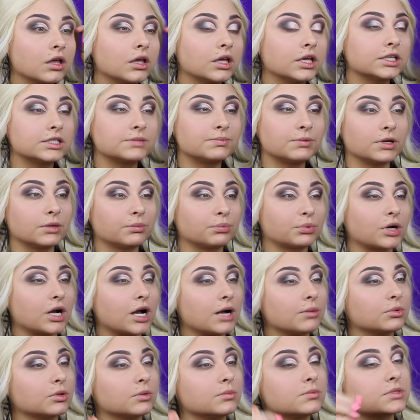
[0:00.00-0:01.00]
It's been a
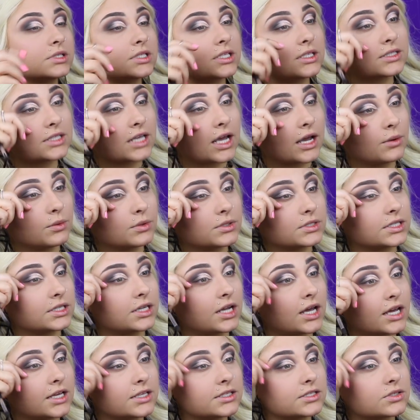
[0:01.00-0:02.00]
problem since I was in
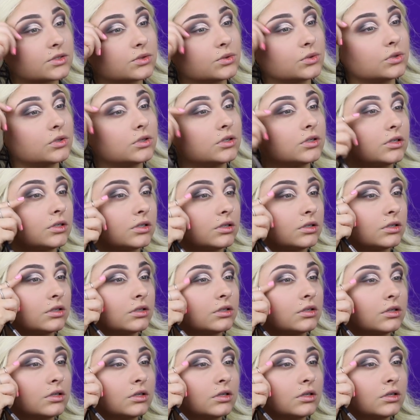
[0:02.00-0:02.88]
high school.